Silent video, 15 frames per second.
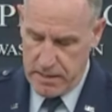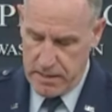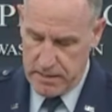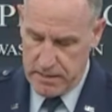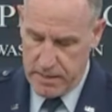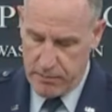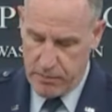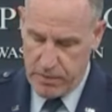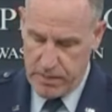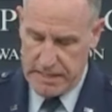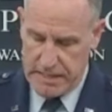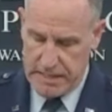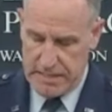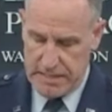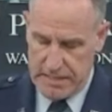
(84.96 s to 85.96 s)
Separate
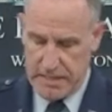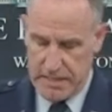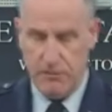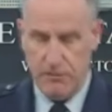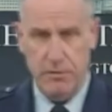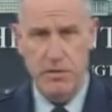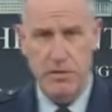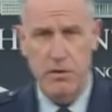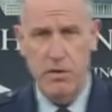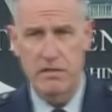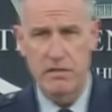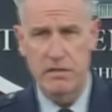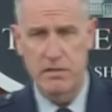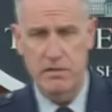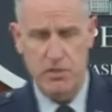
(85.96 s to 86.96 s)
and distinct from the
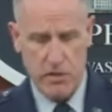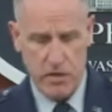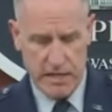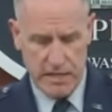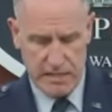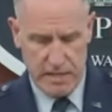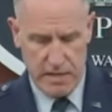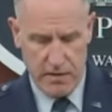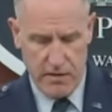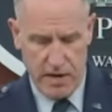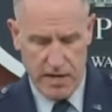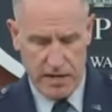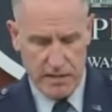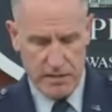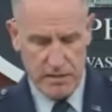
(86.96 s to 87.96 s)
U.S. strikes in
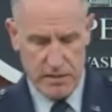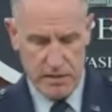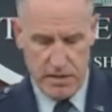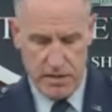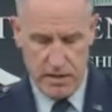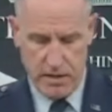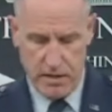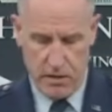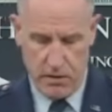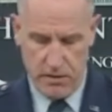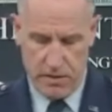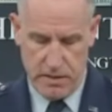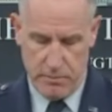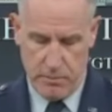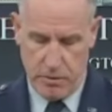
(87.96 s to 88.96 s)
Iraq and Syria are
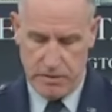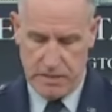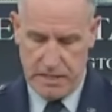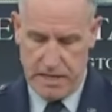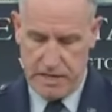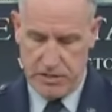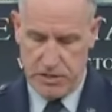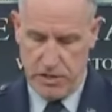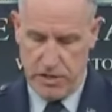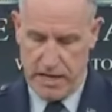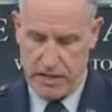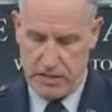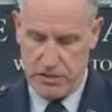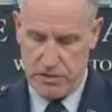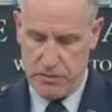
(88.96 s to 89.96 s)
the multinational
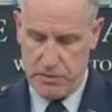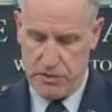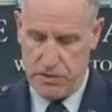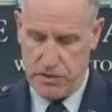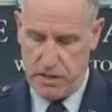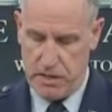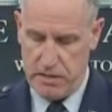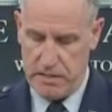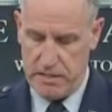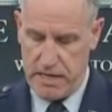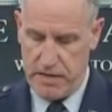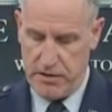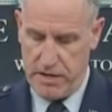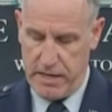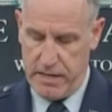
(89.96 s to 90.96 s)
actions we took on
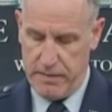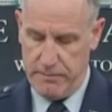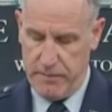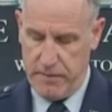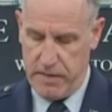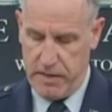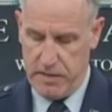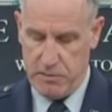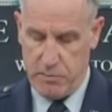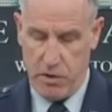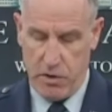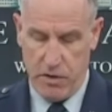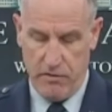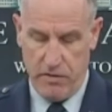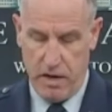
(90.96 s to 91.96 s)
Saturday as
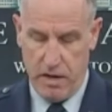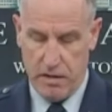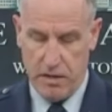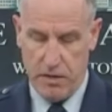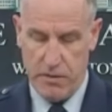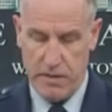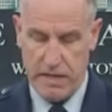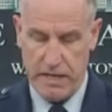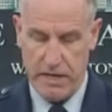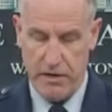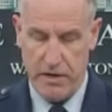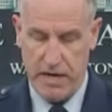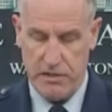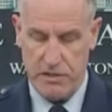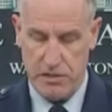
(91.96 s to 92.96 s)
part of ongoing
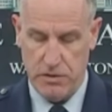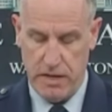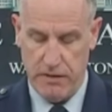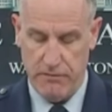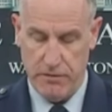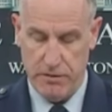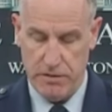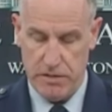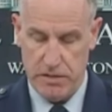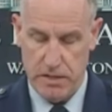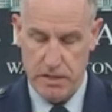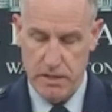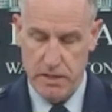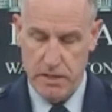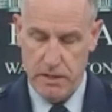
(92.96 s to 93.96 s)
international efforts
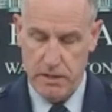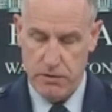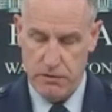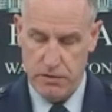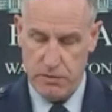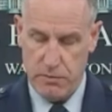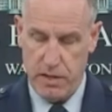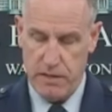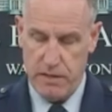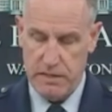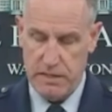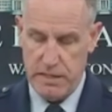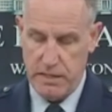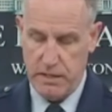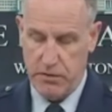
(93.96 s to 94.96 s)
to respond
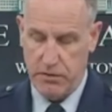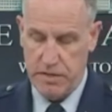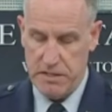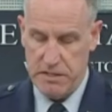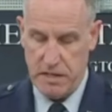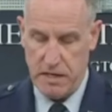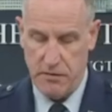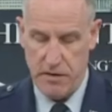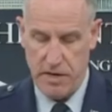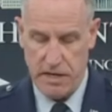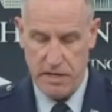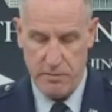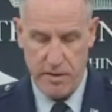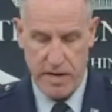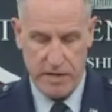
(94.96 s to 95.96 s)
to increased
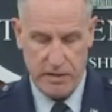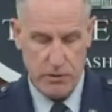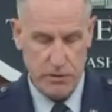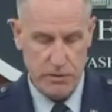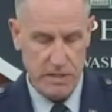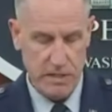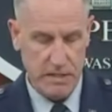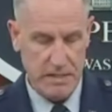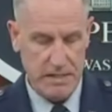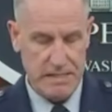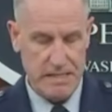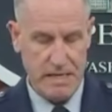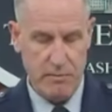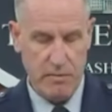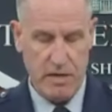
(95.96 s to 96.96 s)
Iranian-backed Houthi
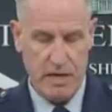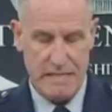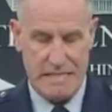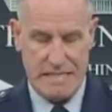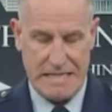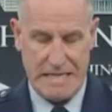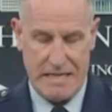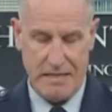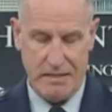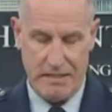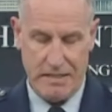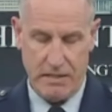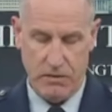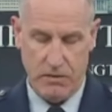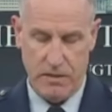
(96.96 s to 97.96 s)
destabilizing and
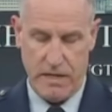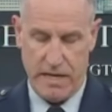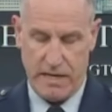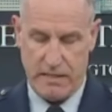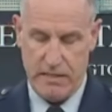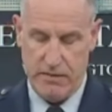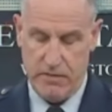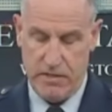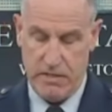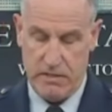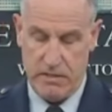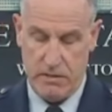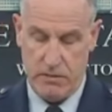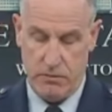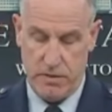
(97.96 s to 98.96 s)
illegal
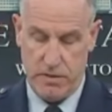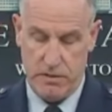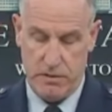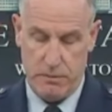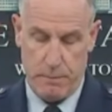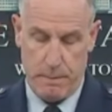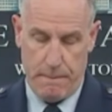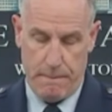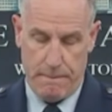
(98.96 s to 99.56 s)
activities in the region.